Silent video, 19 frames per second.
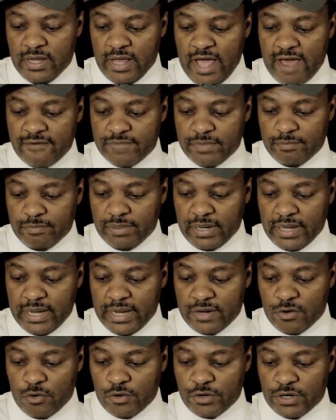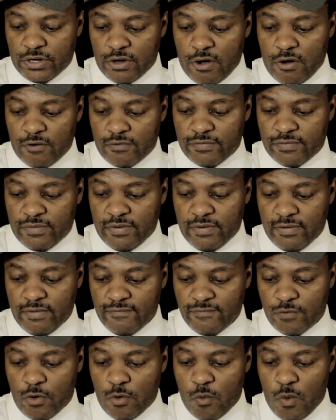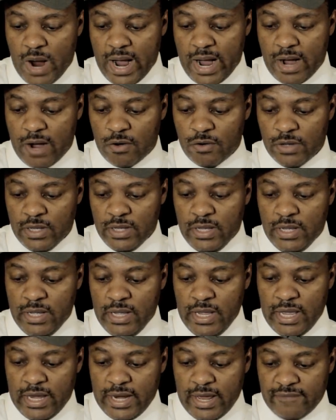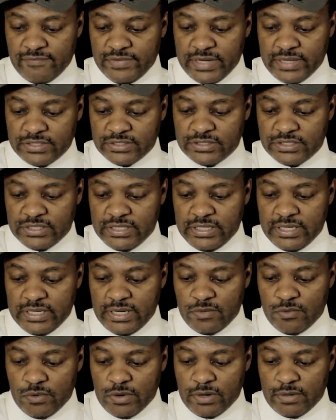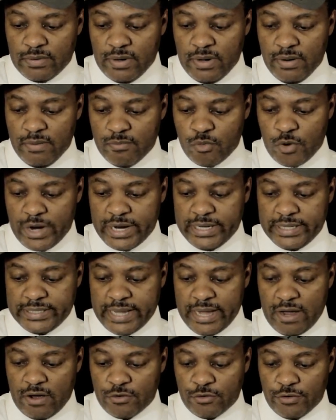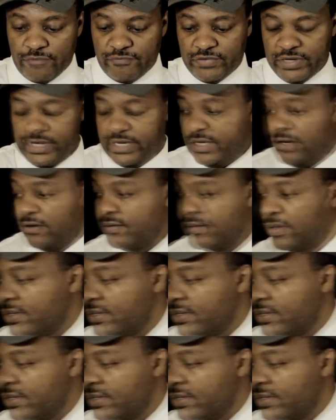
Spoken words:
I've been playing on and off for a while, and I've yet to see anyone break it down on the video.